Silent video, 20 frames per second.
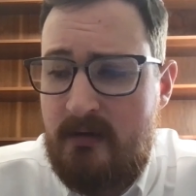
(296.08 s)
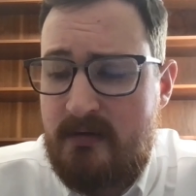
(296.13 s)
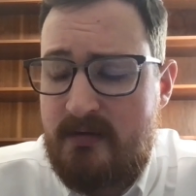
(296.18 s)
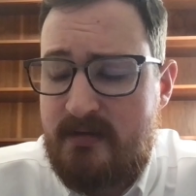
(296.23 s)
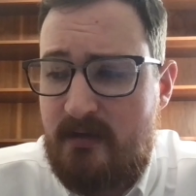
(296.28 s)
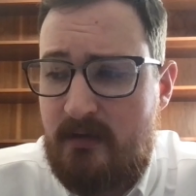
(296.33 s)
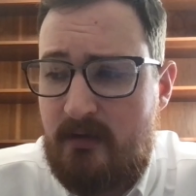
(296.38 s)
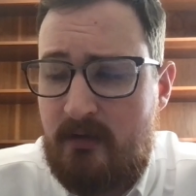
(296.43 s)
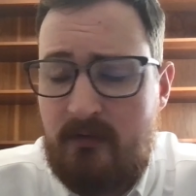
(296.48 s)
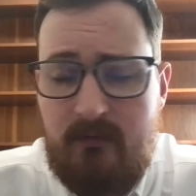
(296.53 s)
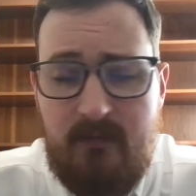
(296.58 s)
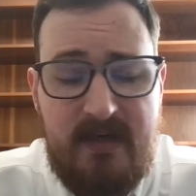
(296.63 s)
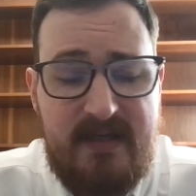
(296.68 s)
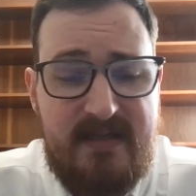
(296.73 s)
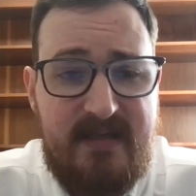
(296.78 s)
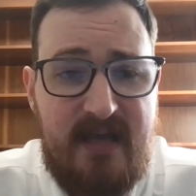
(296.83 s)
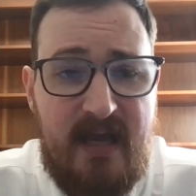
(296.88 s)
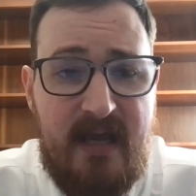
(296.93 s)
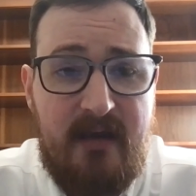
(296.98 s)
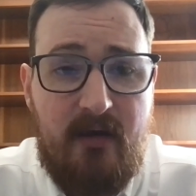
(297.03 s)
So we
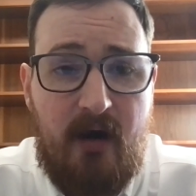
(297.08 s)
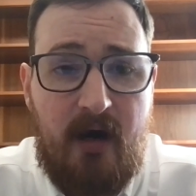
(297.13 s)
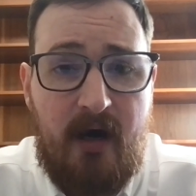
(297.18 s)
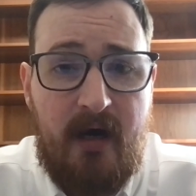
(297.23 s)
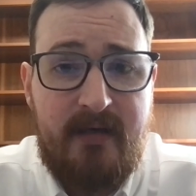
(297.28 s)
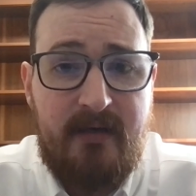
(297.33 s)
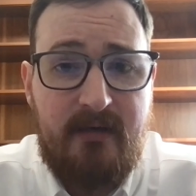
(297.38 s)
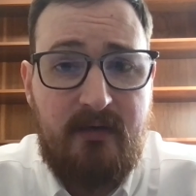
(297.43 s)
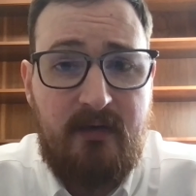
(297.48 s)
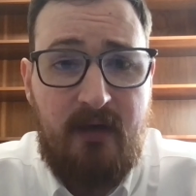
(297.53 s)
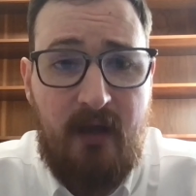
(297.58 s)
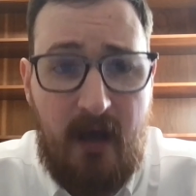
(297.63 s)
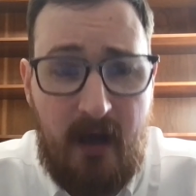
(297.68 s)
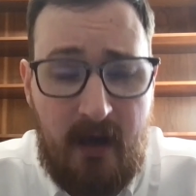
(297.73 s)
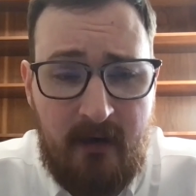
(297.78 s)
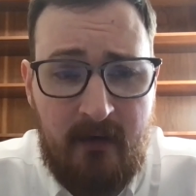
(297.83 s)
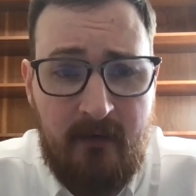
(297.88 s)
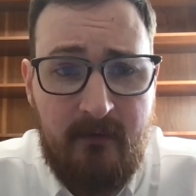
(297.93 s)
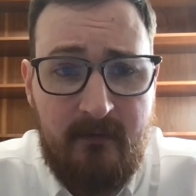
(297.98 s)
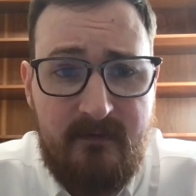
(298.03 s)
say God
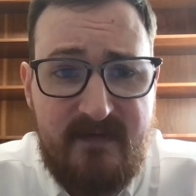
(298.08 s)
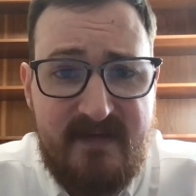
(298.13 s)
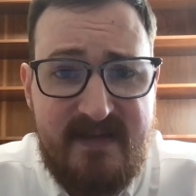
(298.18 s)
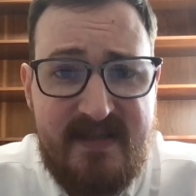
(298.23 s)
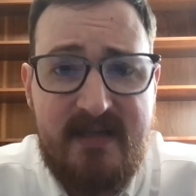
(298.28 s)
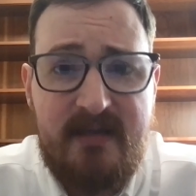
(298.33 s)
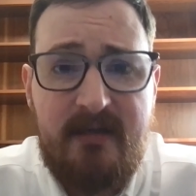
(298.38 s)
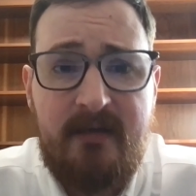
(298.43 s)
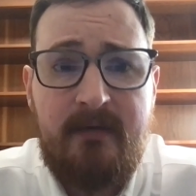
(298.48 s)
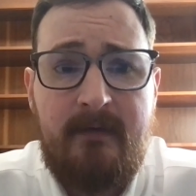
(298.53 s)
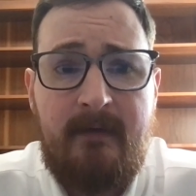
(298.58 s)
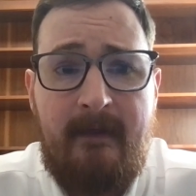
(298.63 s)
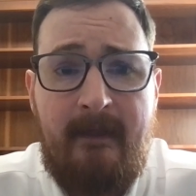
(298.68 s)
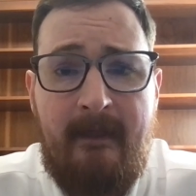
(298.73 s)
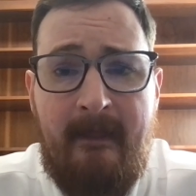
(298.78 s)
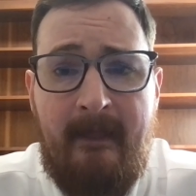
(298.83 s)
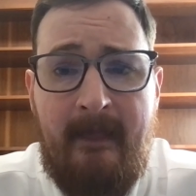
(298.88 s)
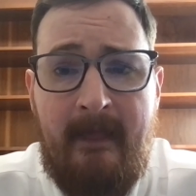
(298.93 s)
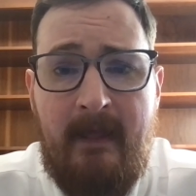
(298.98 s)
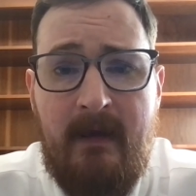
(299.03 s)
loves
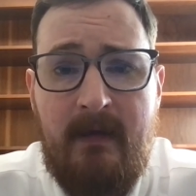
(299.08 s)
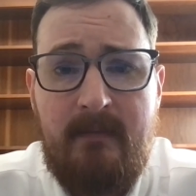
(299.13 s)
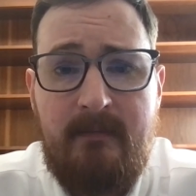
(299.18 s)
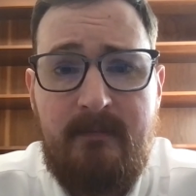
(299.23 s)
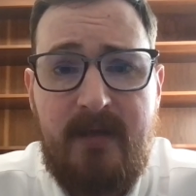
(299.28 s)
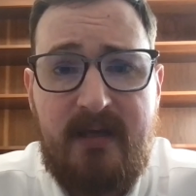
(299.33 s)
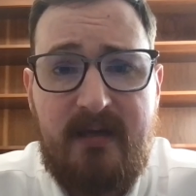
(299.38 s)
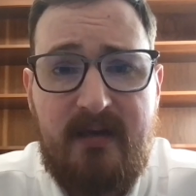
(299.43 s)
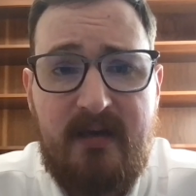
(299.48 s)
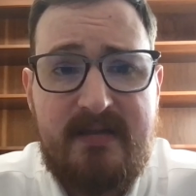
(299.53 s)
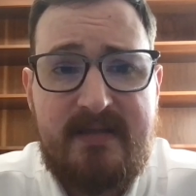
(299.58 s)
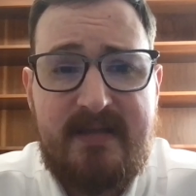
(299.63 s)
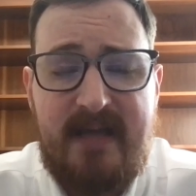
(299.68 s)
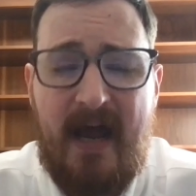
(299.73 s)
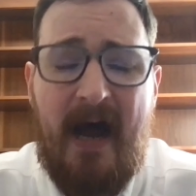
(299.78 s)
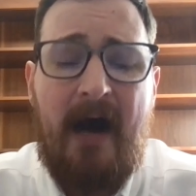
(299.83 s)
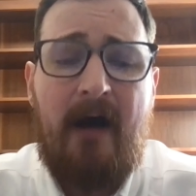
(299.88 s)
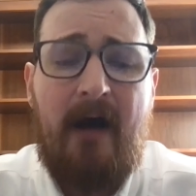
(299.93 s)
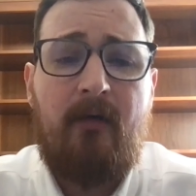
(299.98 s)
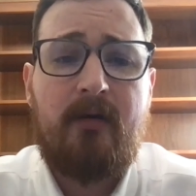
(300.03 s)
because
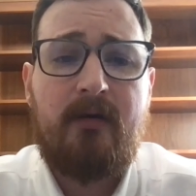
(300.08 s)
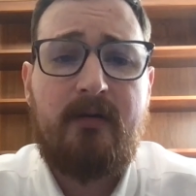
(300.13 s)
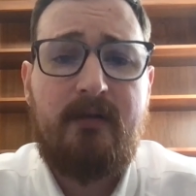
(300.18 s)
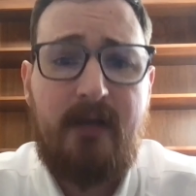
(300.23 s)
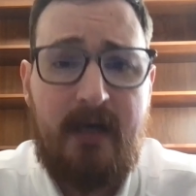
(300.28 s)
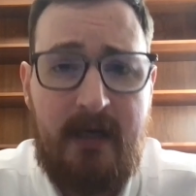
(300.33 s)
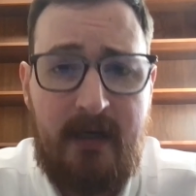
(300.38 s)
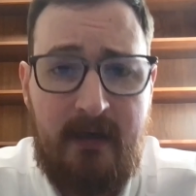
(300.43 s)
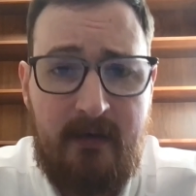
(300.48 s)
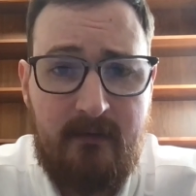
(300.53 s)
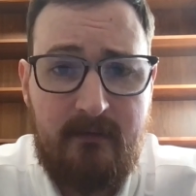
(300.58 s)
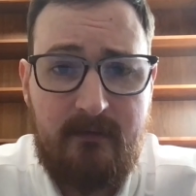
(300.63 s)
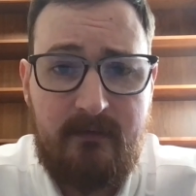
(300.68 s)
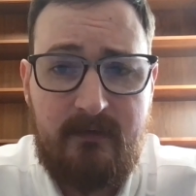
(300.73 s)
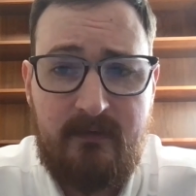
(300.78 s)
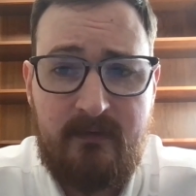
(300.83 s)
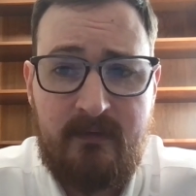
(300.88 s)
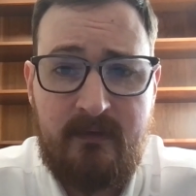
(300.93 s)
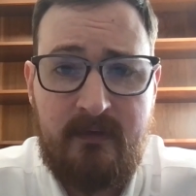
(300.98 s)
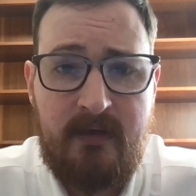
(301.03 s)
our love
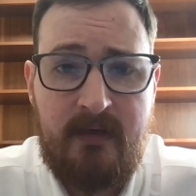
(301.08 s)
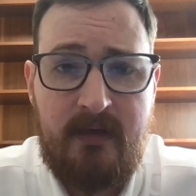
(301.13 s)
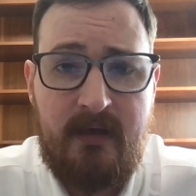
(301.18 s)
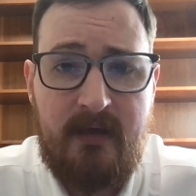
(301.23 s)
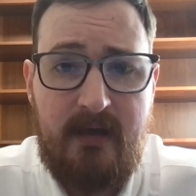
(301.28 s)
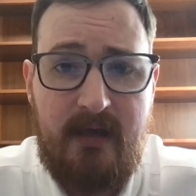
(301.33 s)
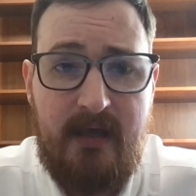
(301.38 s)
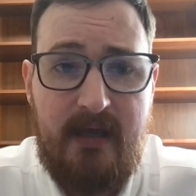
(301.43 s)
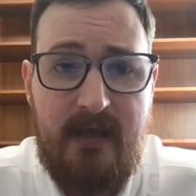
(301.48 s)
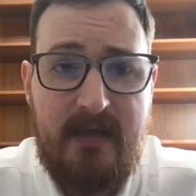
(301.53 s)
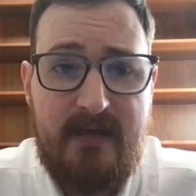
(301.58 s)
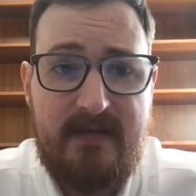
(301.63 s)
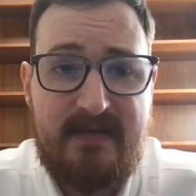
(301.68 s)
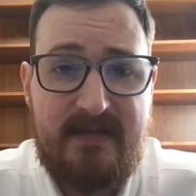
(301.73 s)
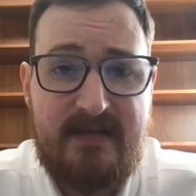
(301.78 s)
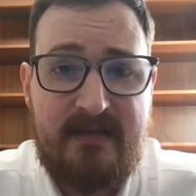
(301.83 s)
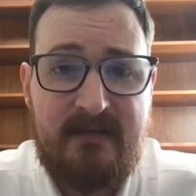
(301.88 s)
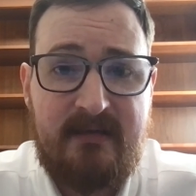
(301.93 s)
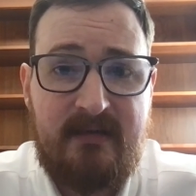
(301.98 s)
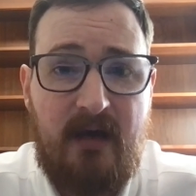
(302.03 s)

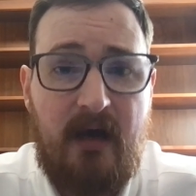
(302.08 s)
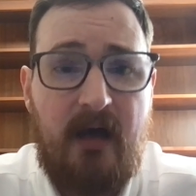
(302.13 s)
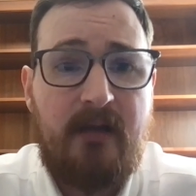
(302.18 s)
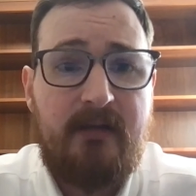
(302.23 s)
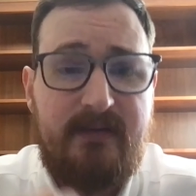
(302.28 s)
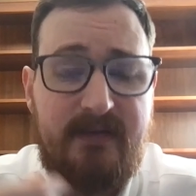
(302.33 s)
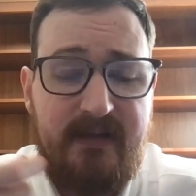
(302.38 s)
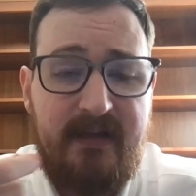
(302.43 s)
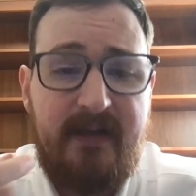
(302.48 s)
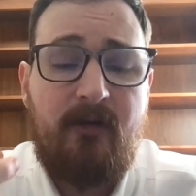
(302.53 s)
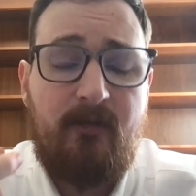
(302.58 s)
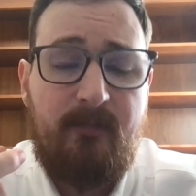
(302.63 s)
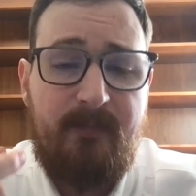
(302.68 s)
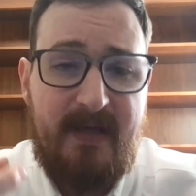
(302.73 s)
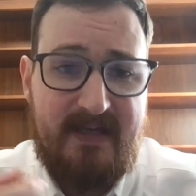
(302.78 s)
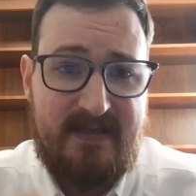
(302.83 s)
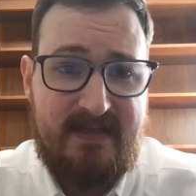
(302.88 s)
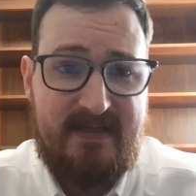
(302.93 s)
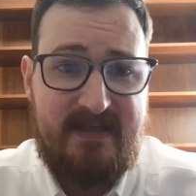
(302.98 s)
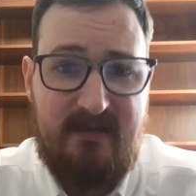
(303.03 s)
is a little
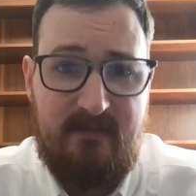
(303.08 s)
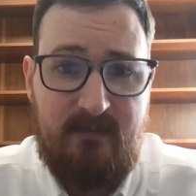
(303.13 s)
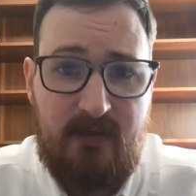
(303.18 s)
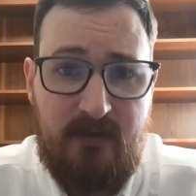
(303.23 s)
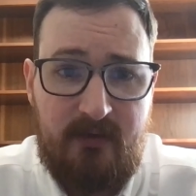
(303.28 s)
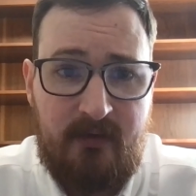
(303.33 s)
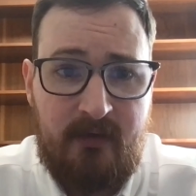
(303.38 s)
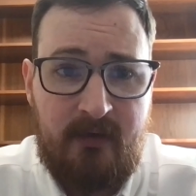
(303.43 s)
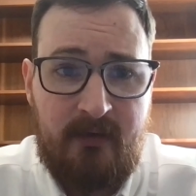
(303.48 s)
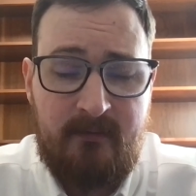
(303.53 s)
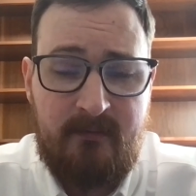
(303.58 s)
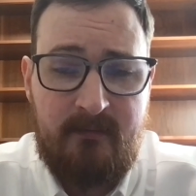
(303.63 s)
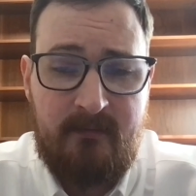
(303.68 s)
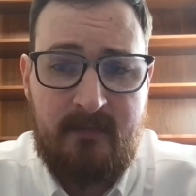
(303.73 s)
bit similar